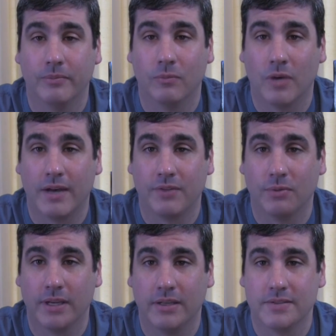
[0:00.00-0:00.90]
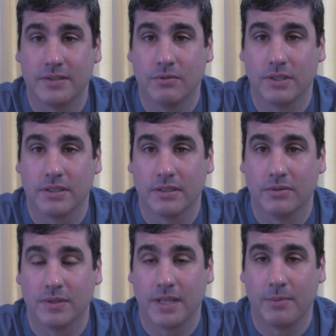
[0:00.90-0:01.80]
We'll have to wait and see what
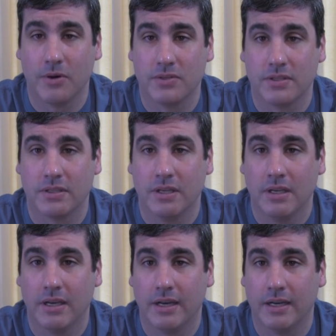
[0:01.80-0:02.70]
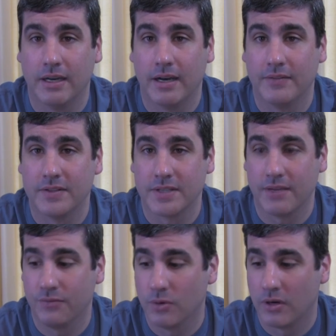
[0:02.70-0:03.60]
they posted on the
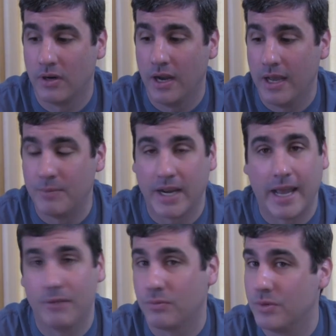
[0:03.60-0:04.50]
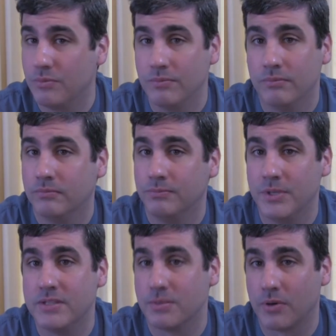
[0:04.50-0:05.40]
site for. But I would
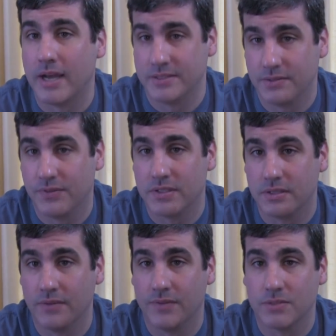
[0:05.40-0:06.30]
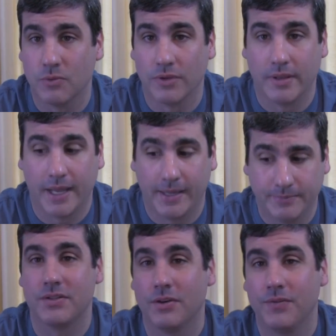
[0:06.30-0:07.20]
be surprised if it's more than
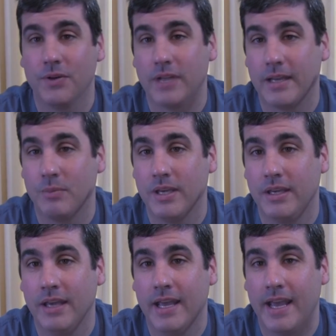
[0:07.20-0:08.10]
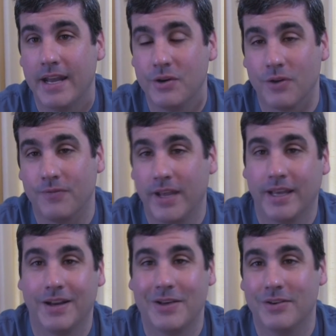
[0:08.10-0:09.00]
that. So if you're like me and you're a
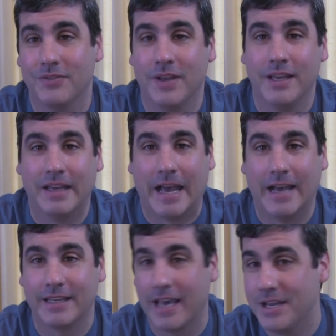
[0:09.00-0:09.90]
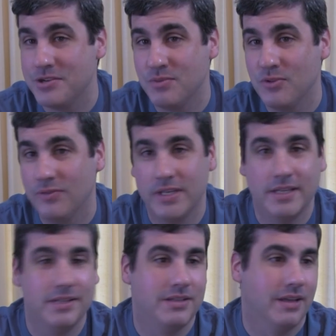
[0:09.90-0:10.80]
fan of kaiju
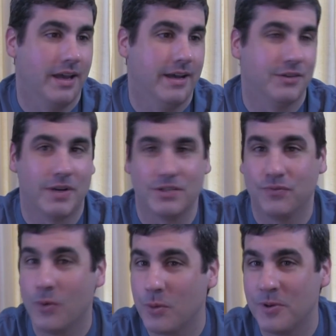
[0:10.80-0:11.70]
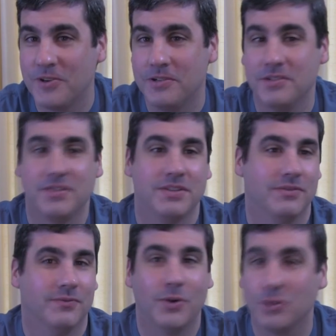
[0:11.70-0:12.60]
movies, Transformers,
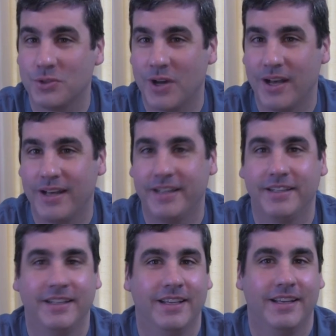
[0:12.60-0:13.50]
Voltron,